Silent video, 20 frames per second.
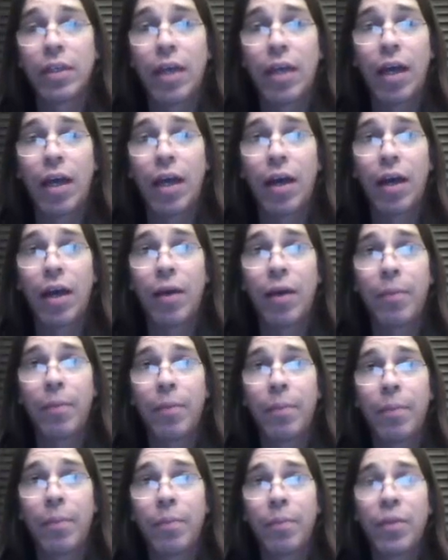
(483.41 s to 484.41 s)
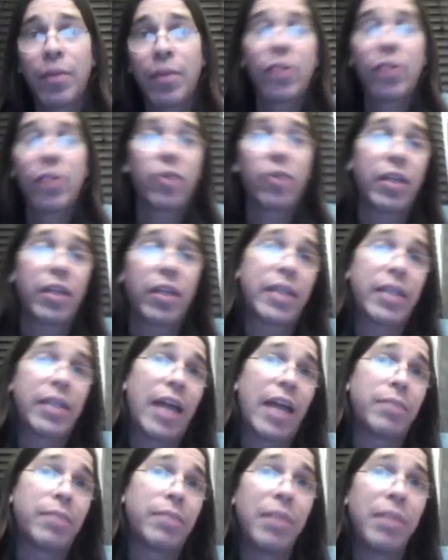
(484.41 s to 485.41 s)
then you can
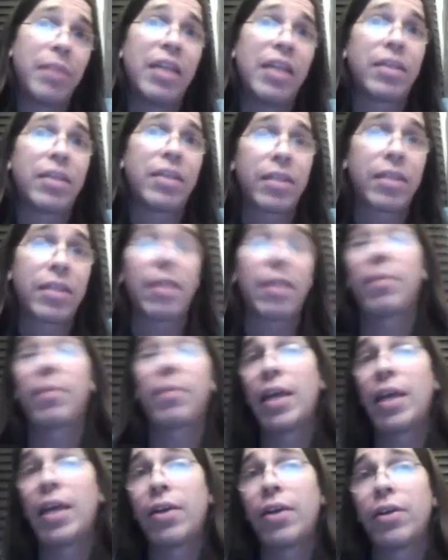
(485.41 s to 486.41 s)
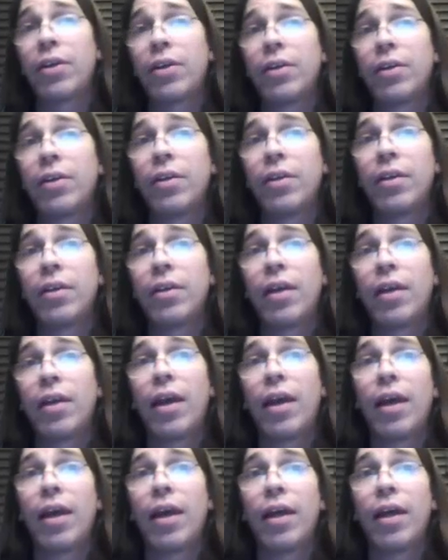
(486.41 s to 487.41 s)
attach meanings to them later,
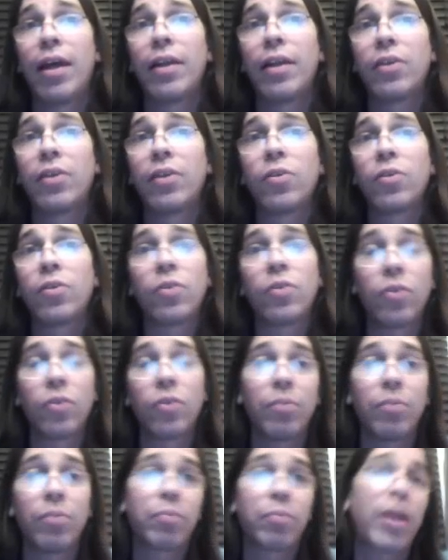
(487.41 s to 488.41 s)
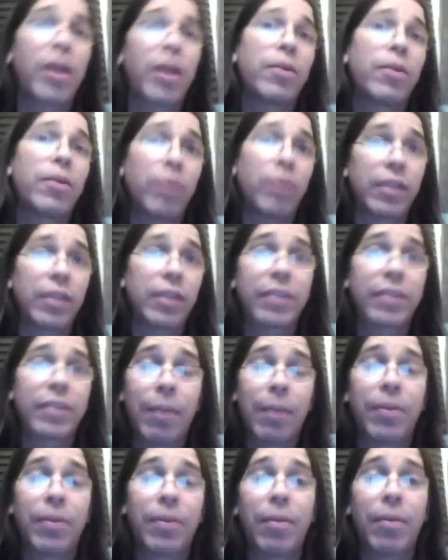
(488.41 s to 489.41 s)
and your brain will
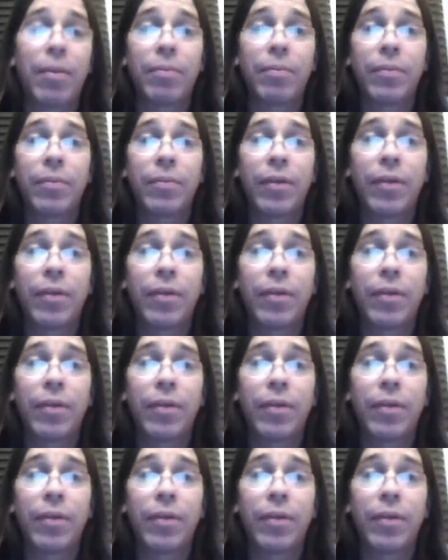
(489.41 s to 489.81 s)
accept them.